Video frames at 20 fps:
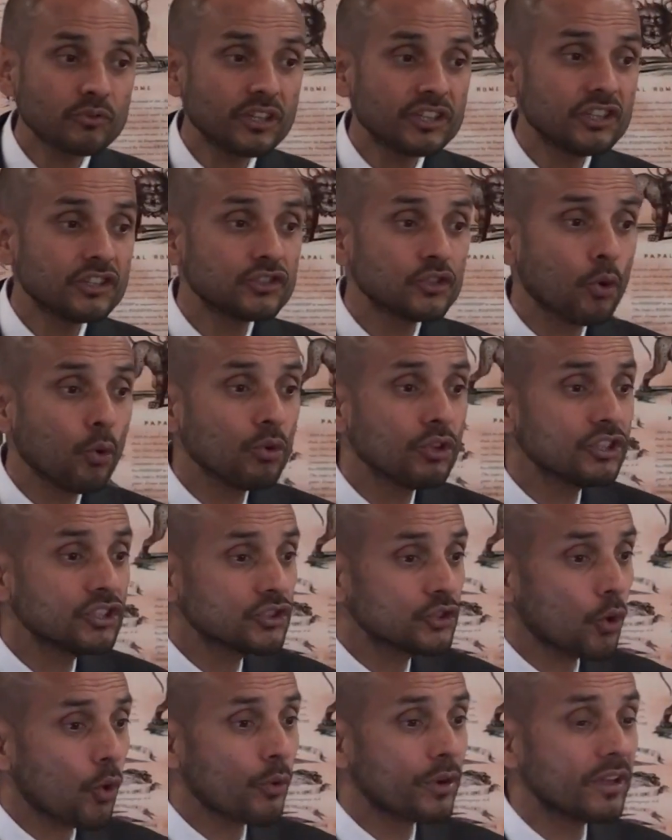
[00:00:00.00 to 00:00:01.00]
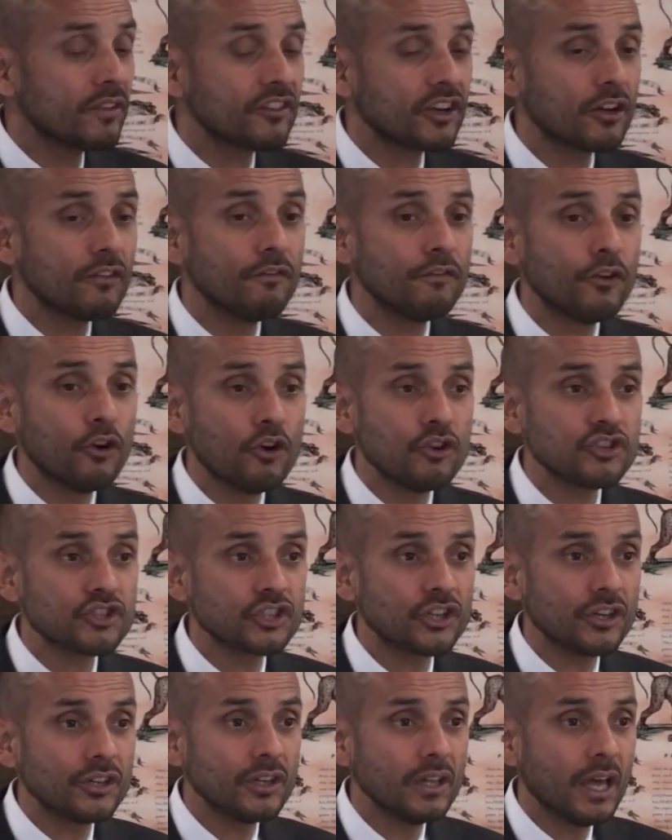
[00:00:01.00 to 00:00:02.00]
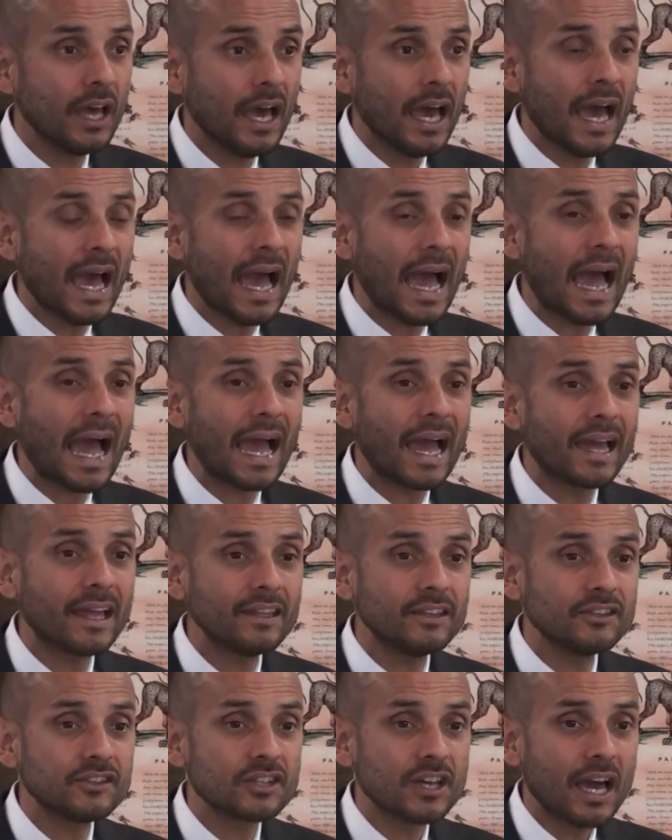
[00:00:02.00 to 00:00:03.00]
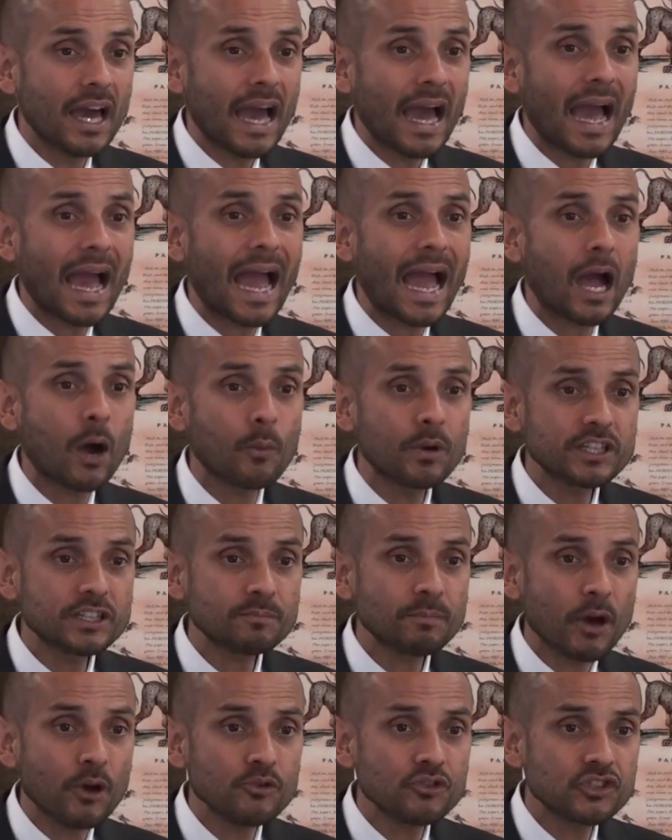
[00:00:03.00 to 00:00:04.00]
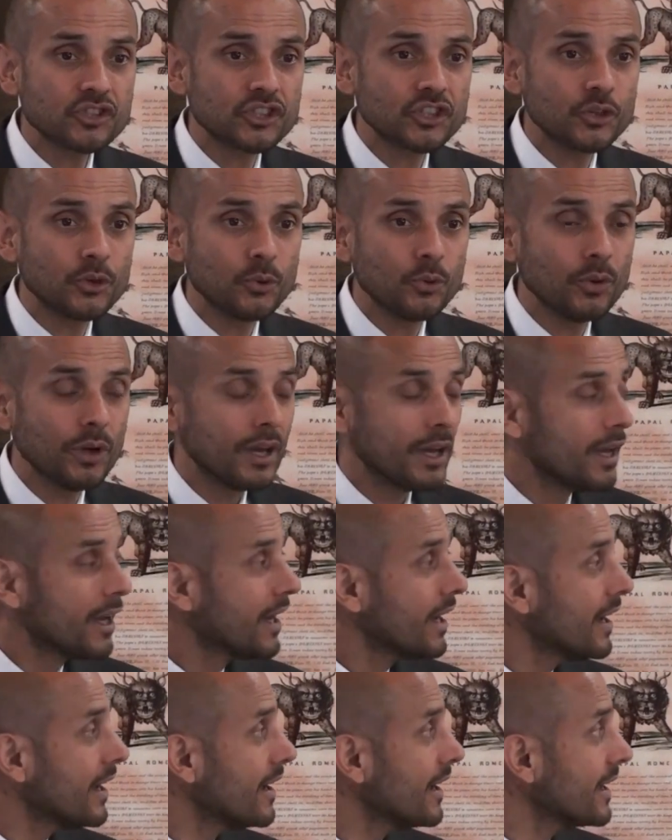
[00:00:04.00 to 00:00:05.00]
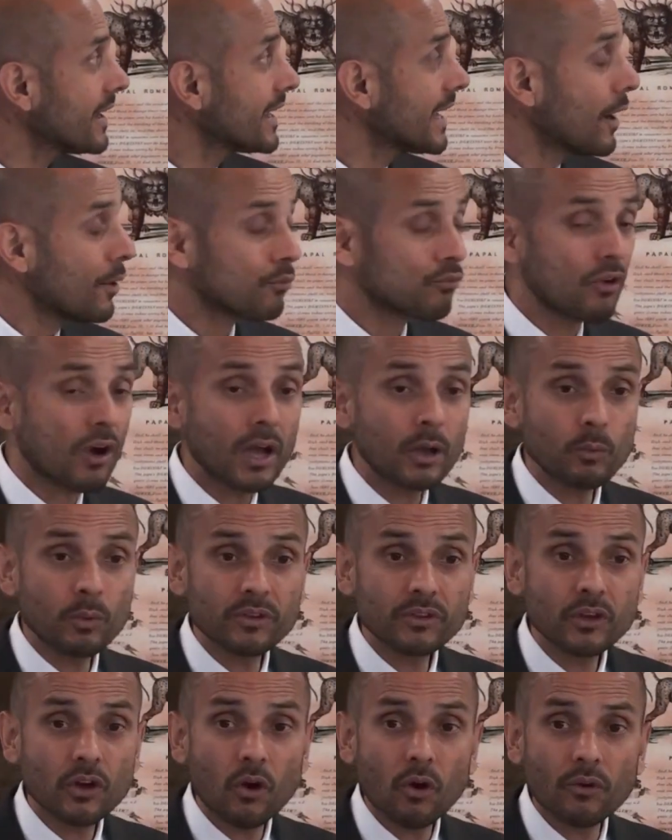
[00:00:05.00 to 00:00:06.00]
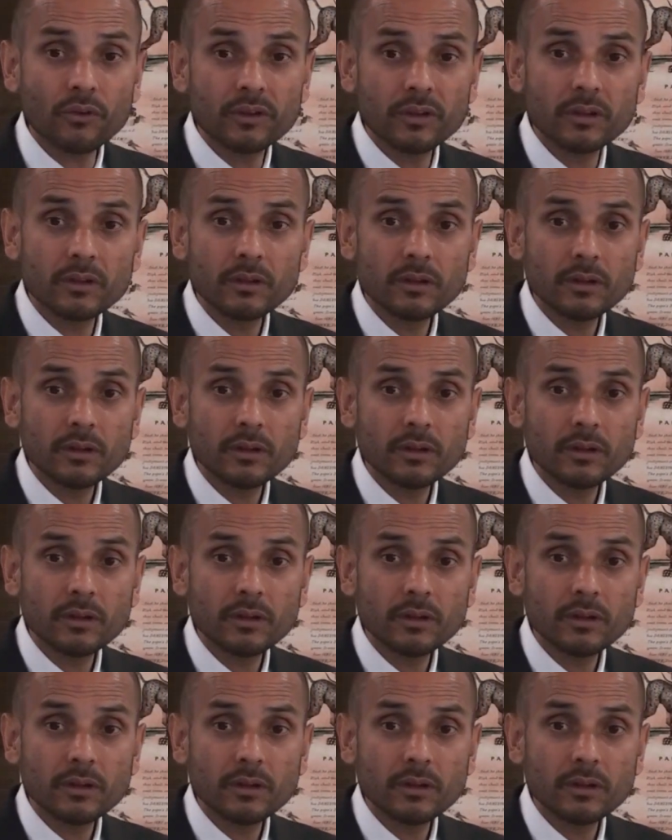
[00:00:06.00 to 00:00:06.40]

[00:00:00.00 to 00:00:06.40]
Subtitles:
This is all the story of conversion and how we're supposed to get right with God.